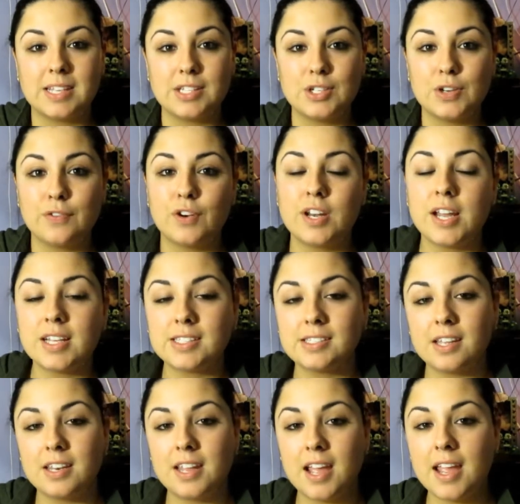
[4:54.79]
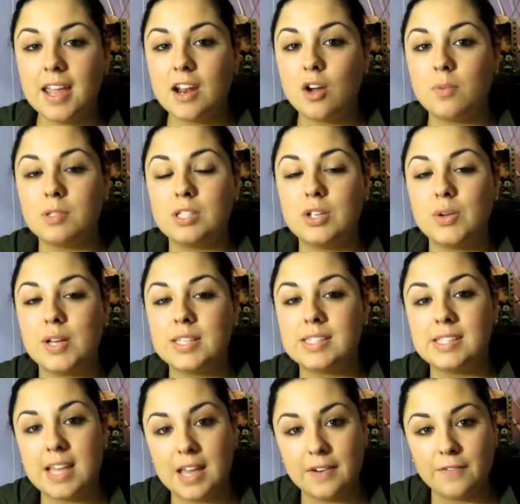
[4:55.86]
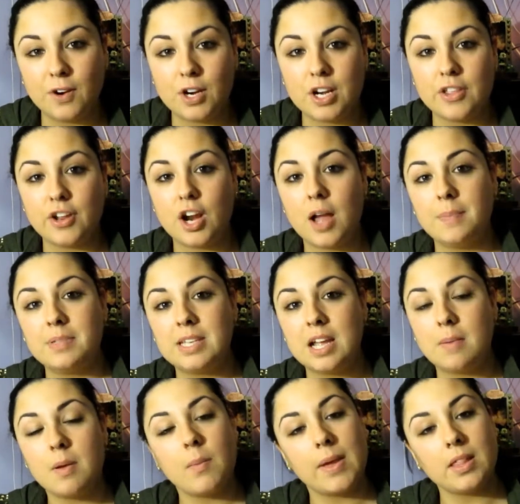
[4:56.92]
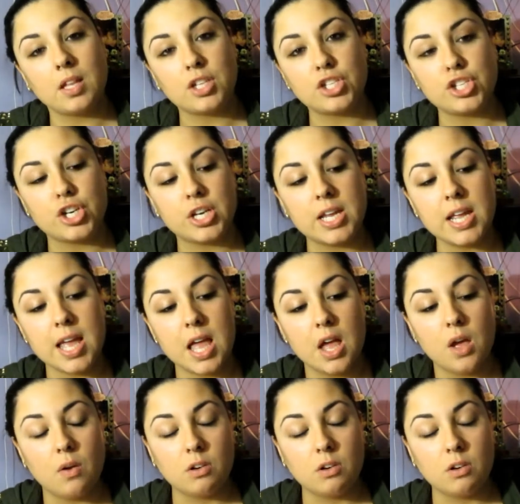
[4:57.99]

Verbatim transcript: stay tuned for next Sunday and I'll see you guys then for another update on my weight loss journey